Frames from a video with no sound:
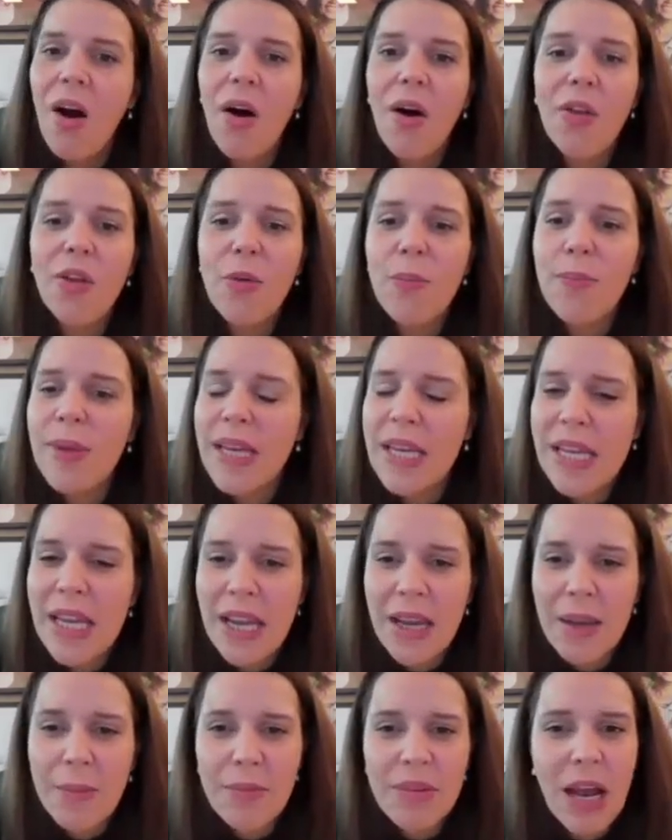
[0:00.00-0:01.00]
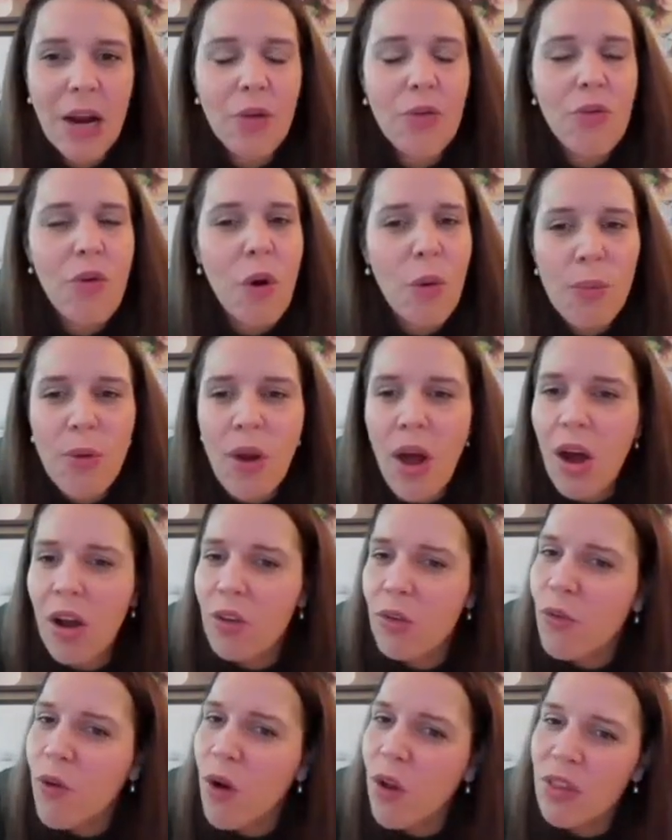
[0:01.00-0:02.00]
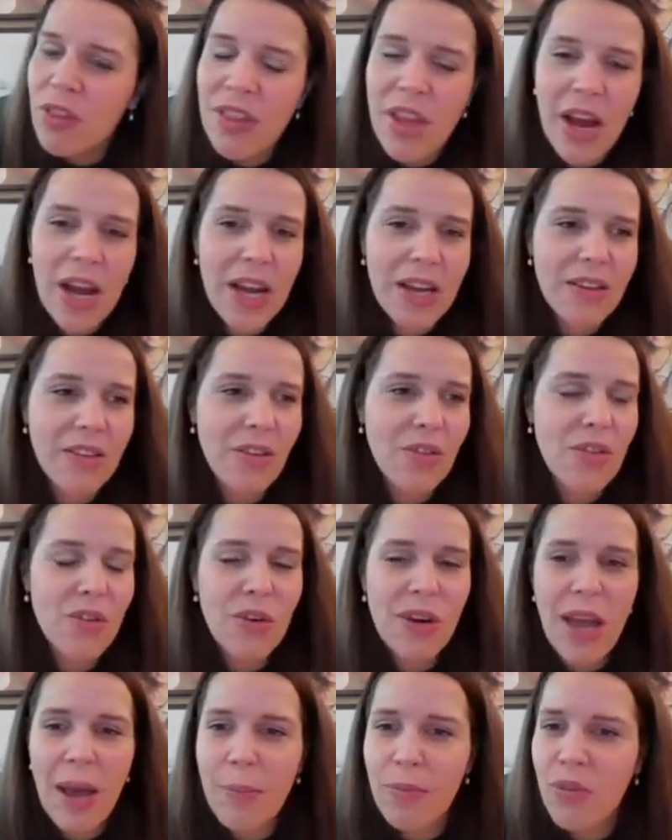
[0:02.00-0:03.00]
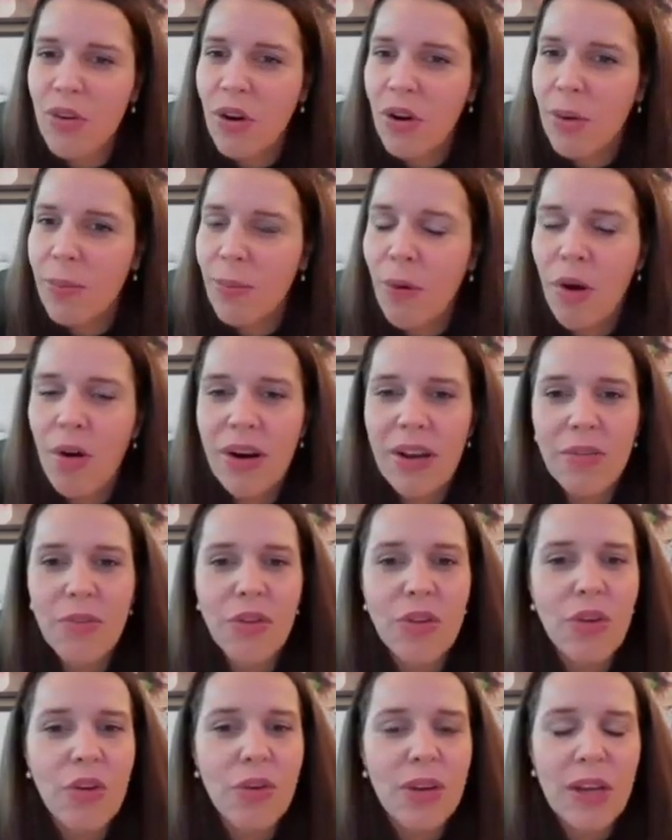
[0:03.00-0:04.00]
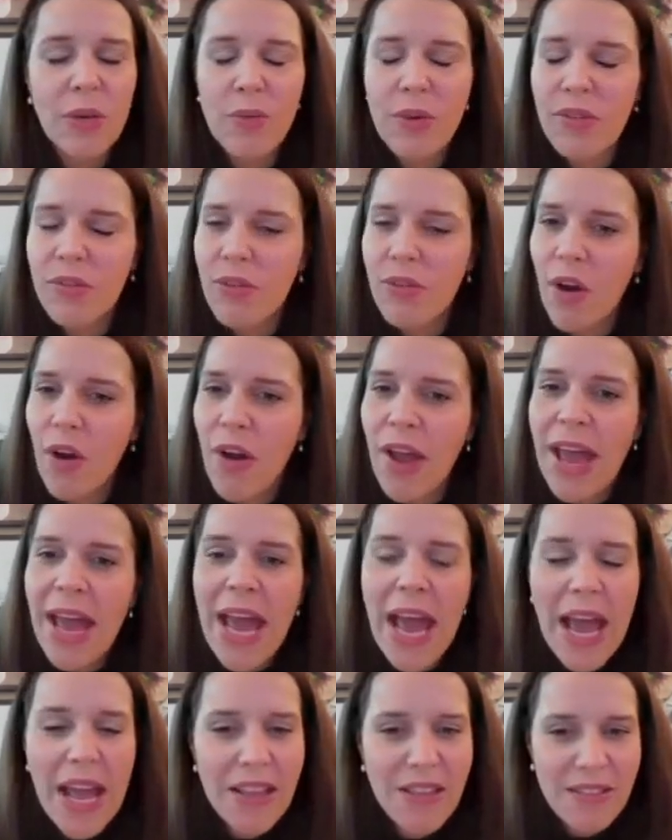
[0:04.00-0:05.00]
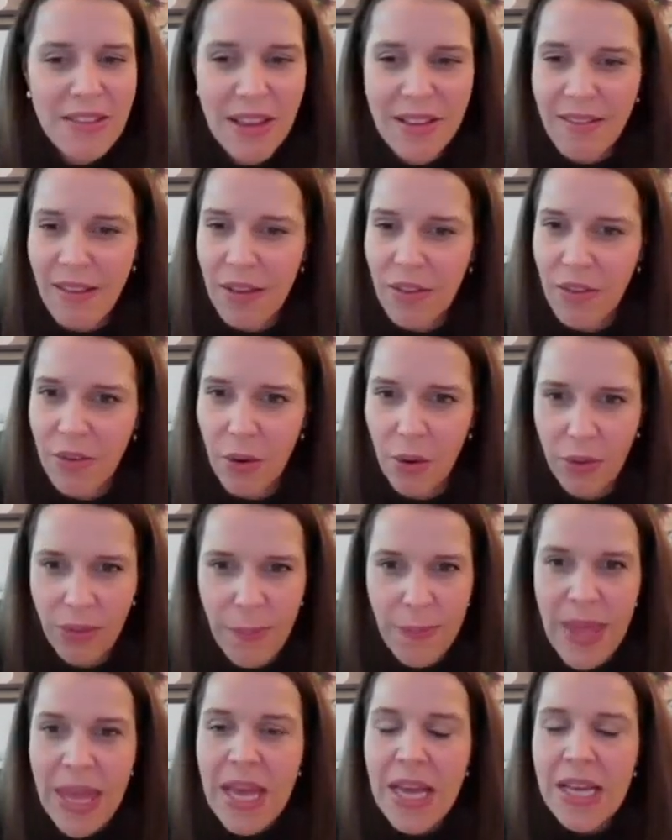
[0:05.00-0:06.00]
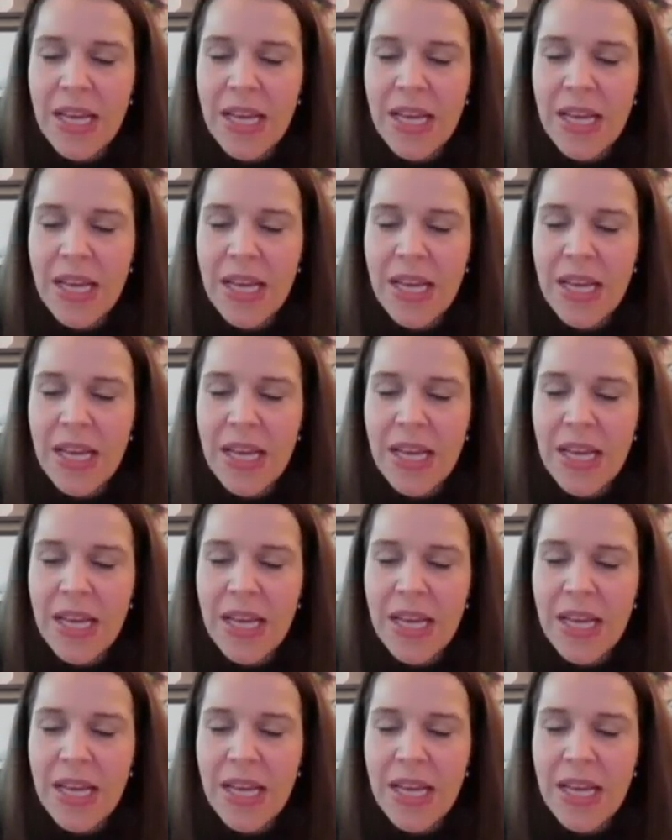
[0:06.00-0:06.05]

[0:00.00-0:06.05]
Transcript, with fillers: or the big games like Roblox, Fortnite on your laptop, or even going with headsets and so on.